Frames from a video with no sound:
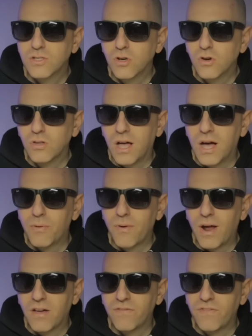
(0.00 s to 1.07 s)
SOL up
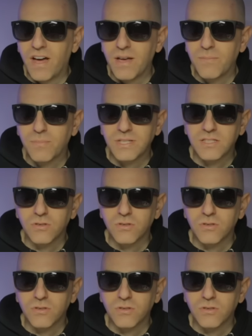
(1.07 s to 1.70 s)
around 5%.